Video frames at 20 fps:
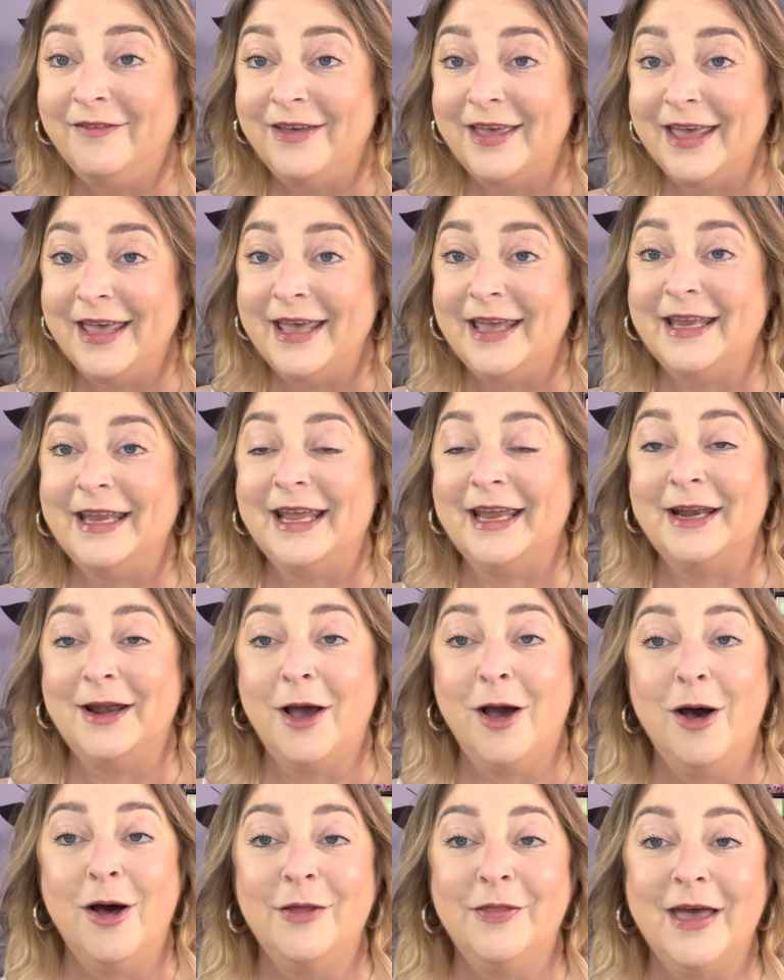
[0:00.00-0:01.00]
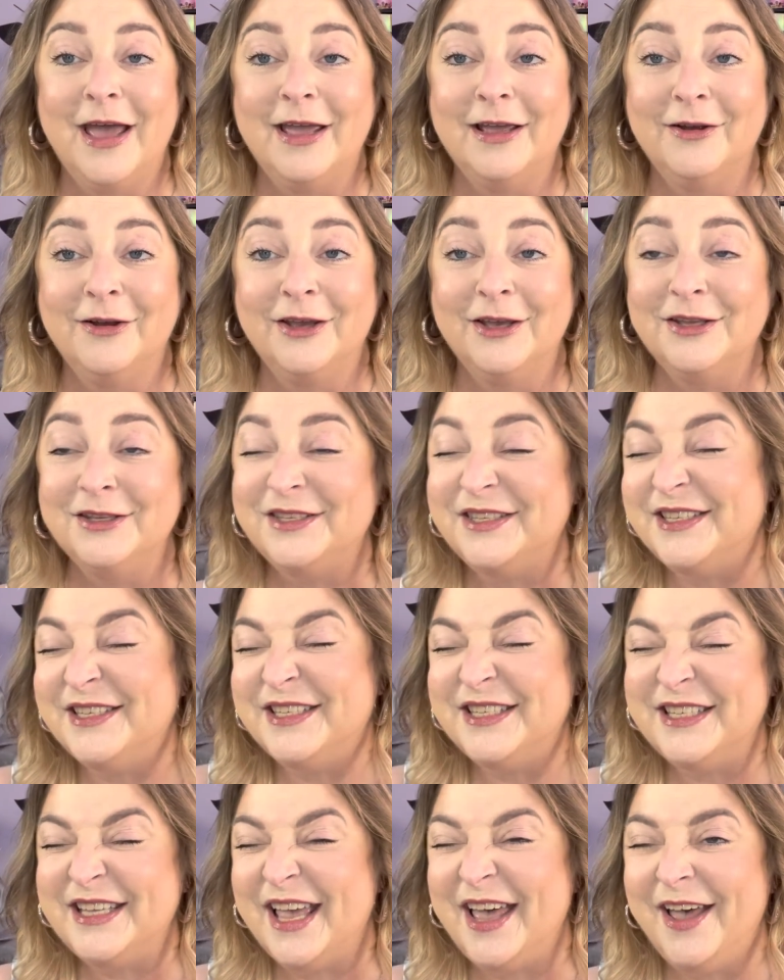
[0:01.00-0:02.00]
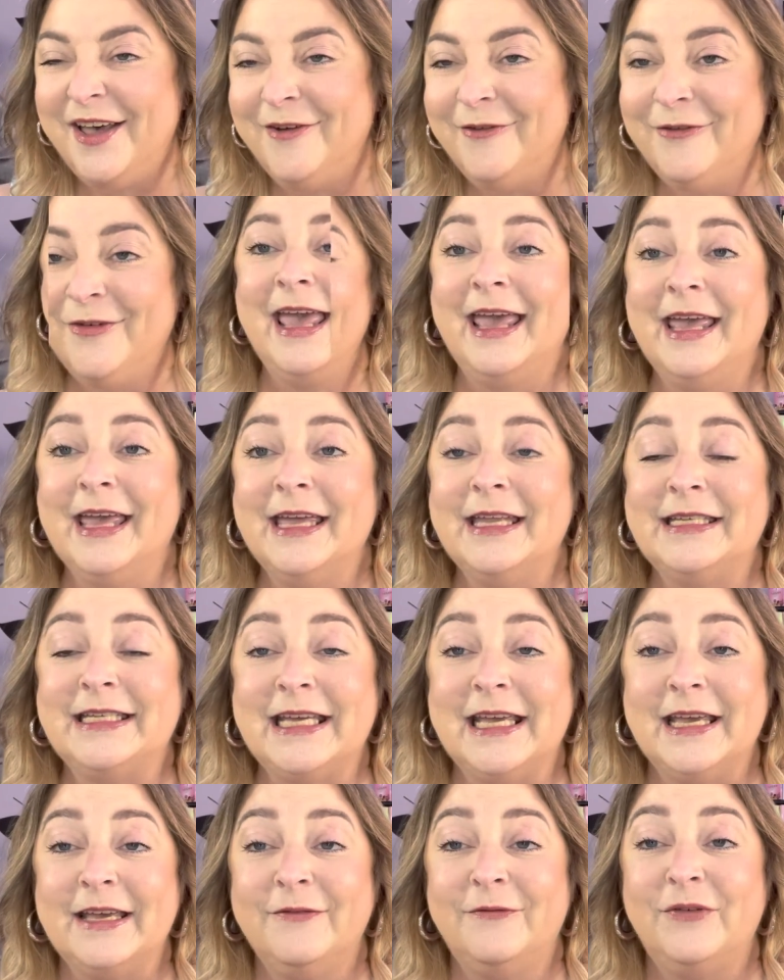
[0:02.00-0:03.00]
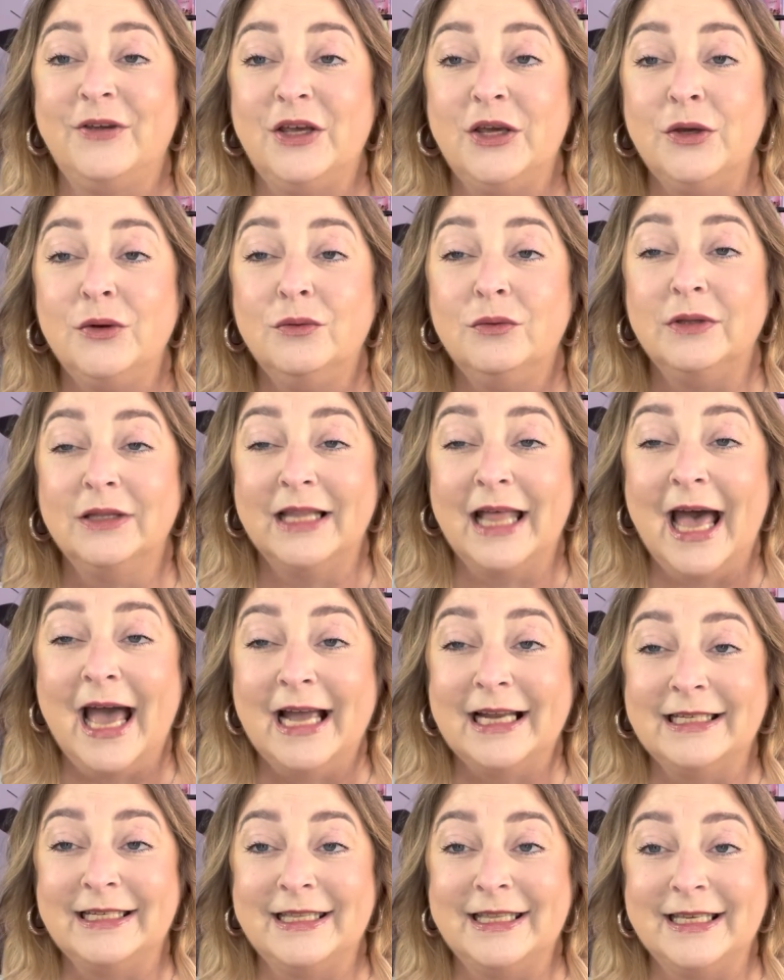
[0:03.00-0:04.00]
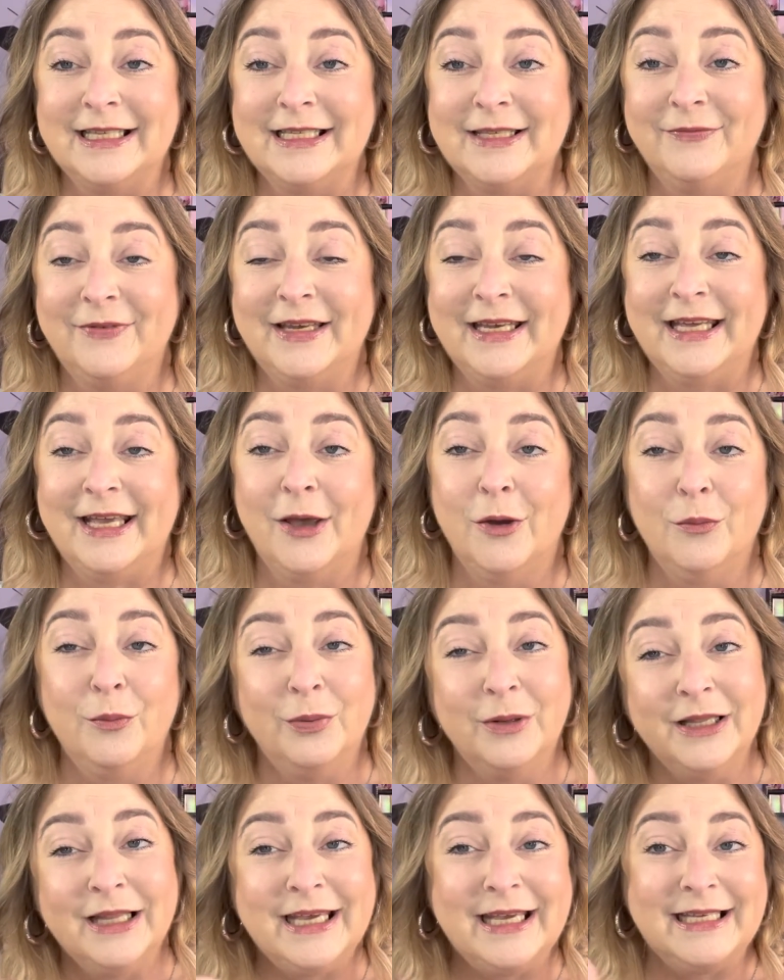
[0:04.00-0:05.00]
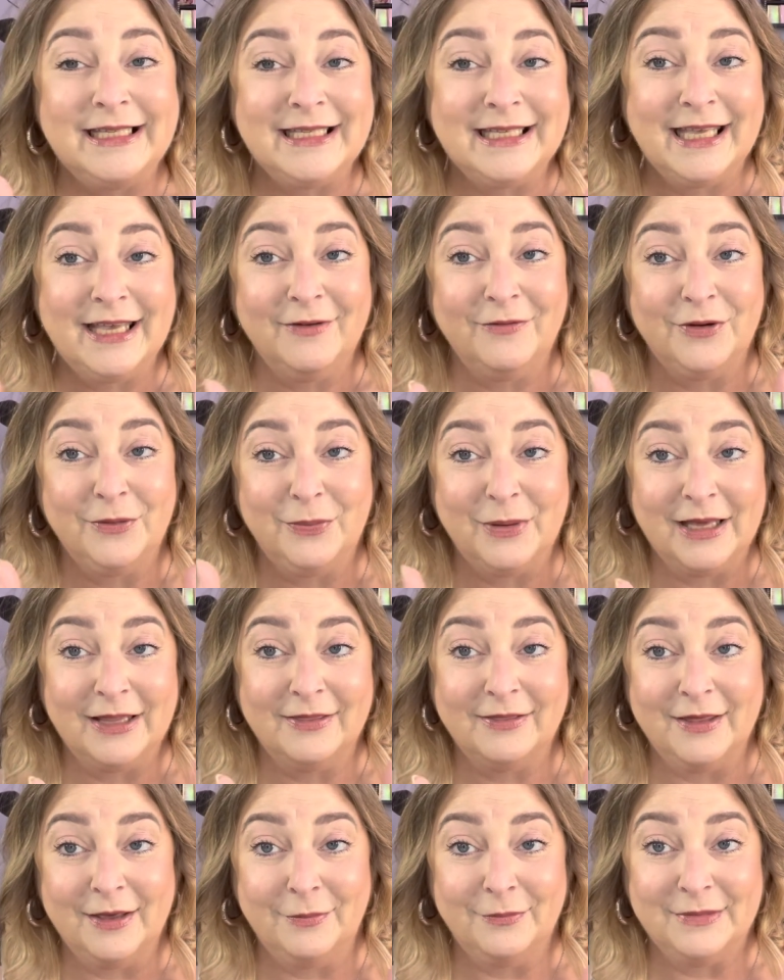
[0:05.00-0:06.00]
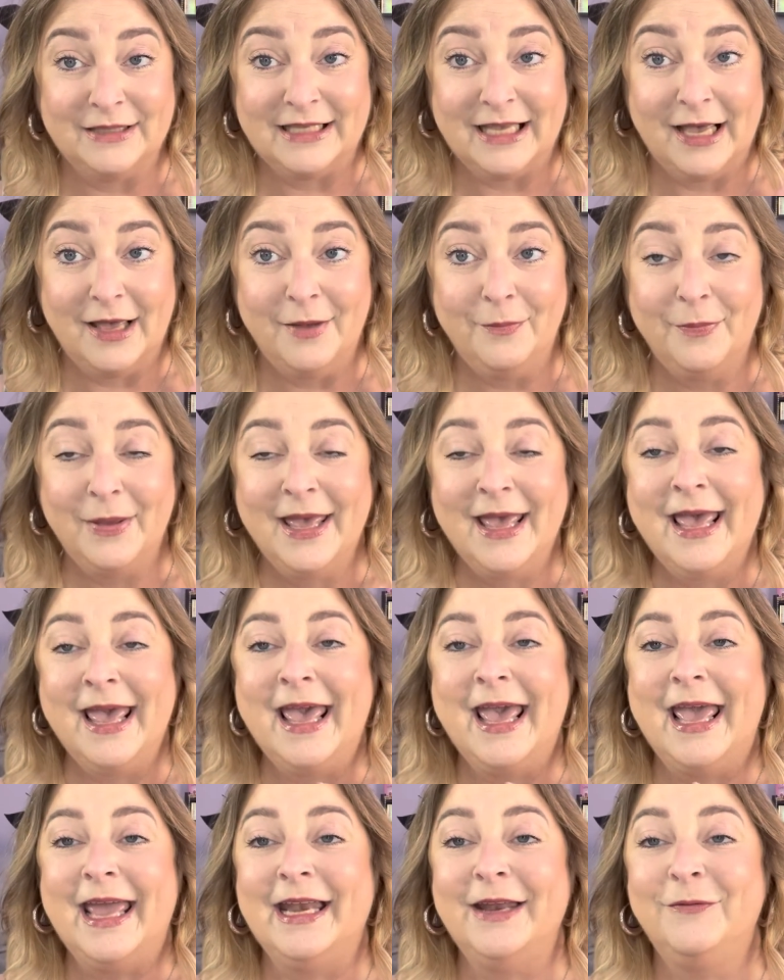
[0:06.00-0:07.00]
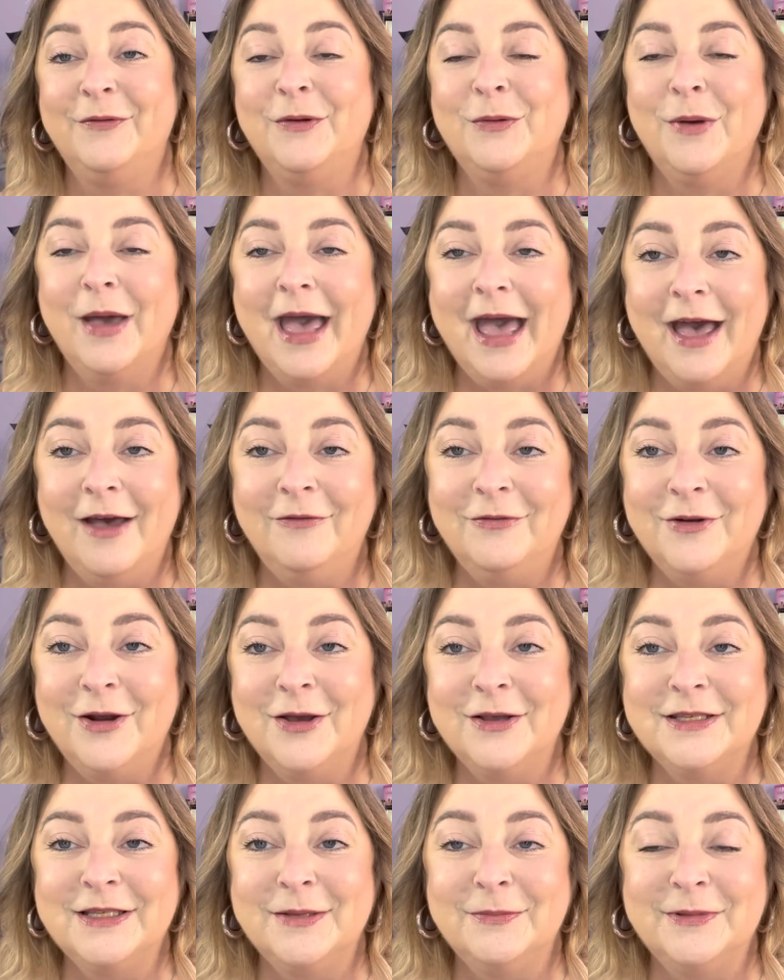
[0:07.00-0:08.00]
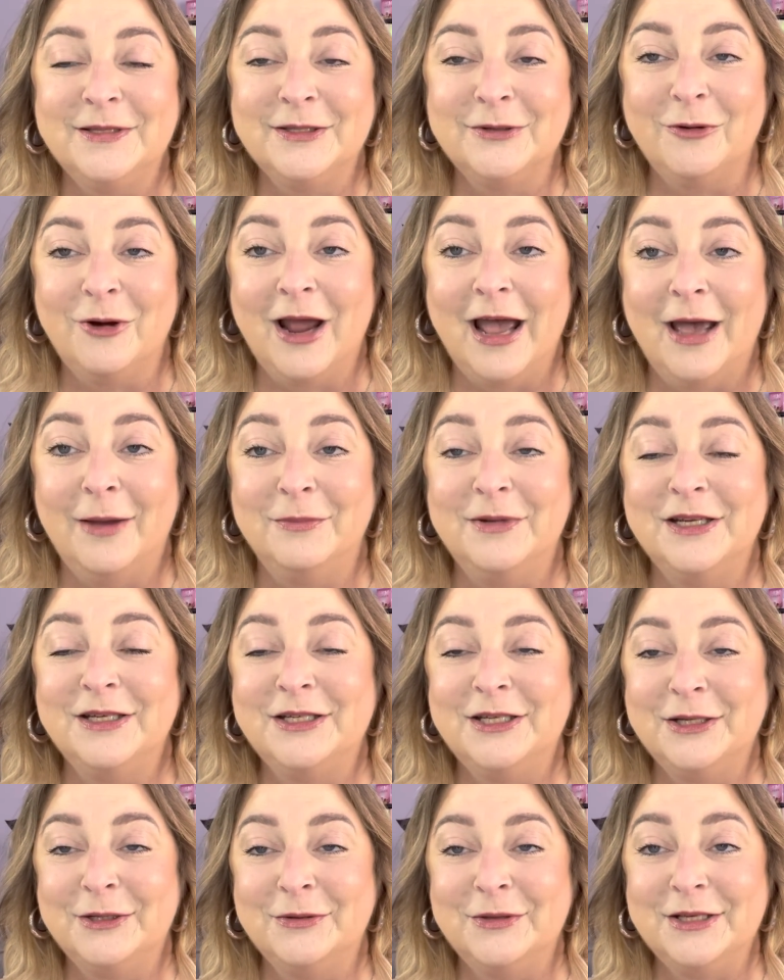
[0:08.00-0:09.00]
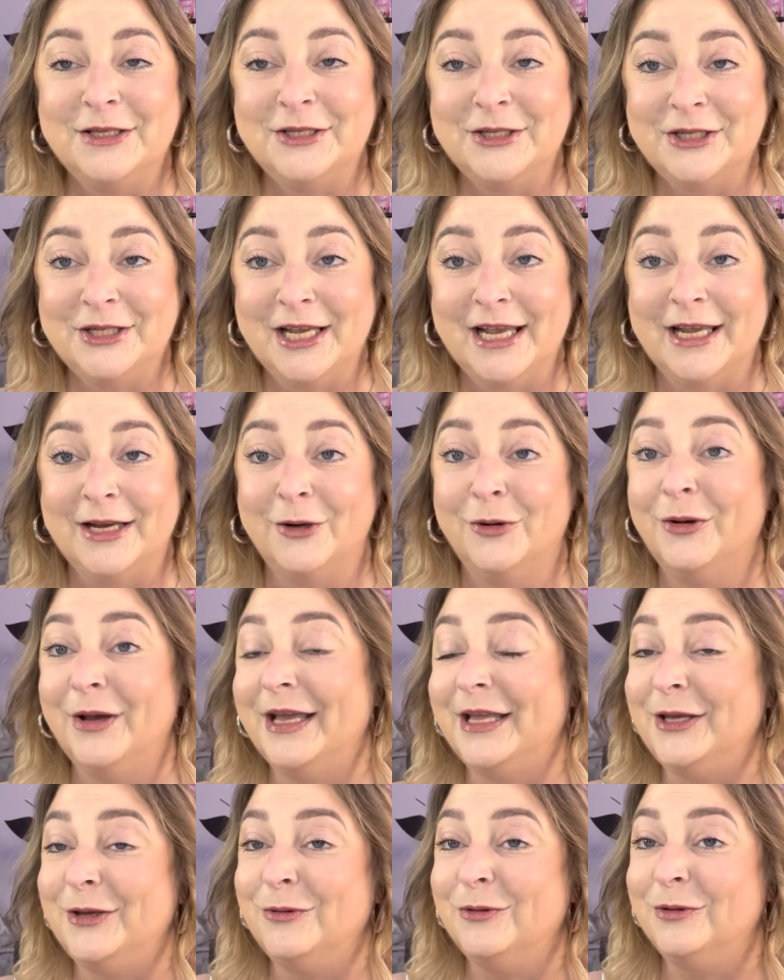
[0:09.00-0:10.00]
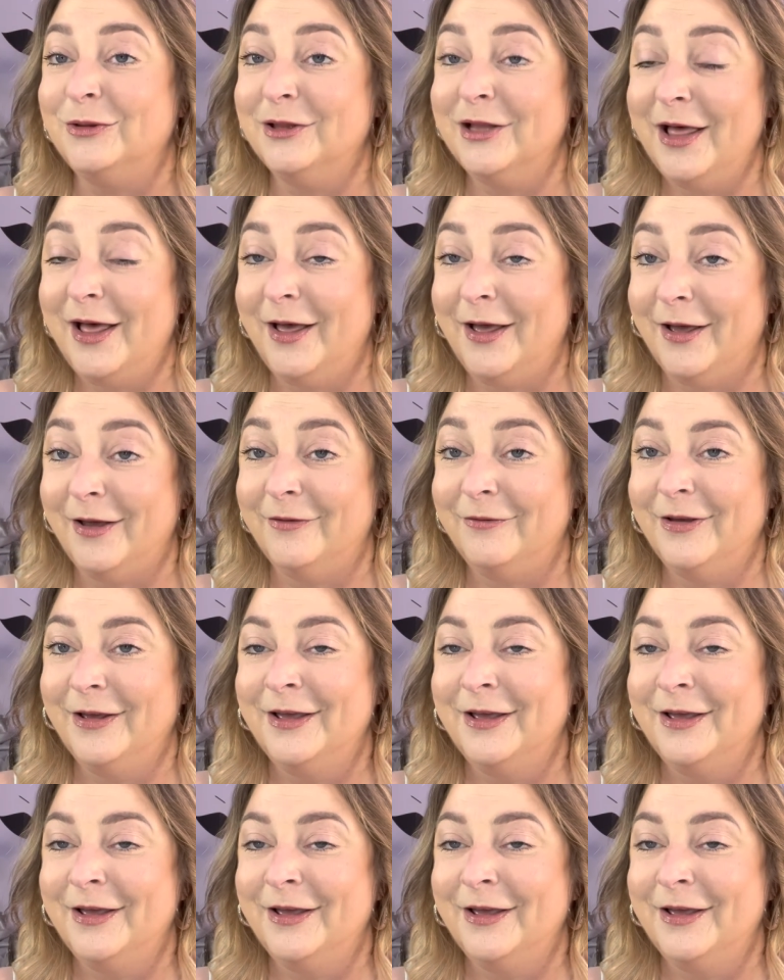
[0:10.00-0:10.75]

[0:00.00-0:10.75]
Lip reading: it, and all that good stuff. And if you liked this video, please give it a big thumbs up. And if you have not subscribed to this channel and you love